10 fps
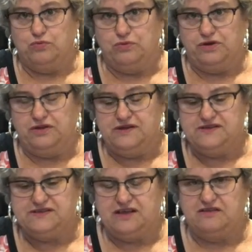really
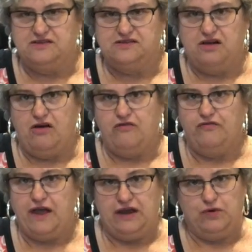set this off,
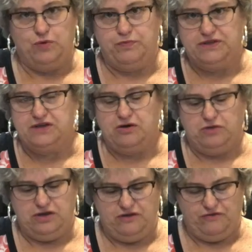and it would be
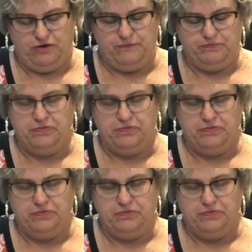totally different,